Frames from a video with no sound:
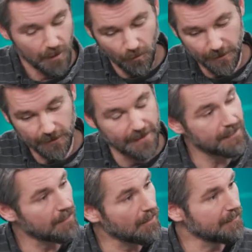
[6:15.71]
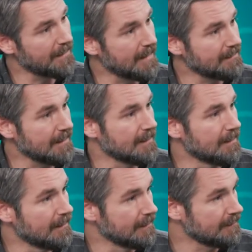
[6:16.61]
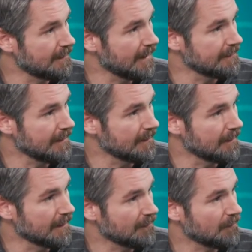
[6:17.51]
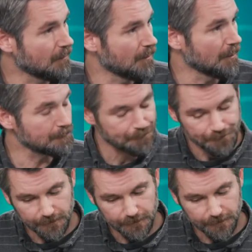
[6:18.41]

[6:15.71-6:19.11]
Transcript: we land all of that data into that data lake store.